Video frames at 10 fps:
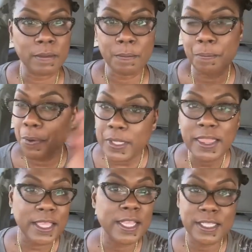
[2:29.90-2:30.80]
put
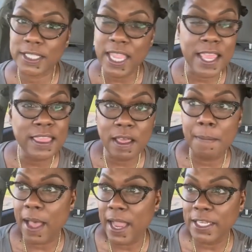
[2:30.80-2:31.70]
things in the
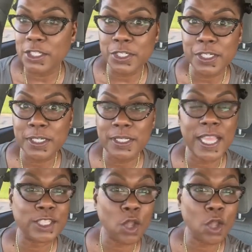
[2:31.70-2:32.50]
binder that's